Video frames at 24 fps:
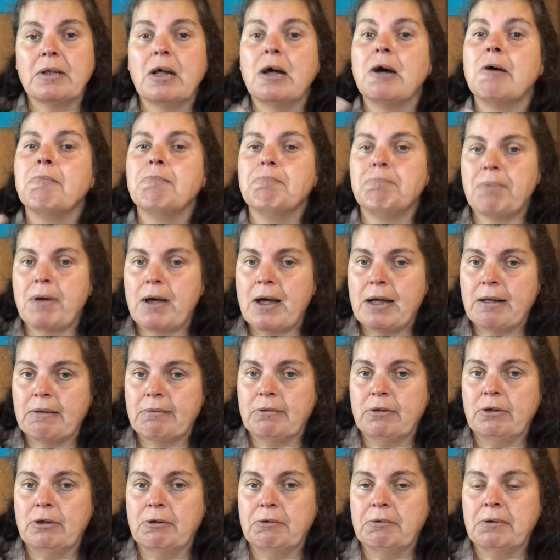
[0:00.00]
I'm
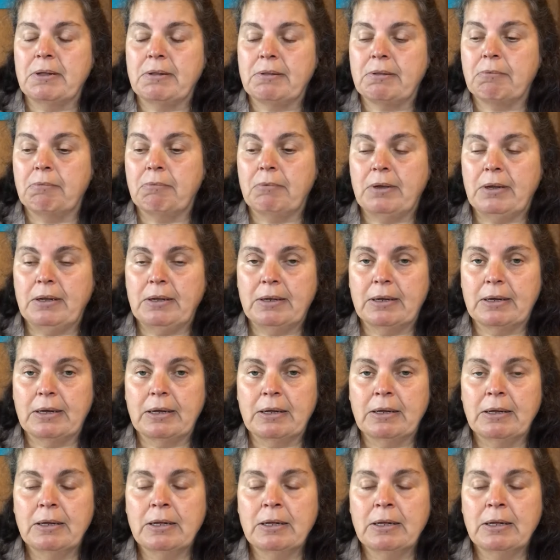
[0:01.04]
passing on as a reader,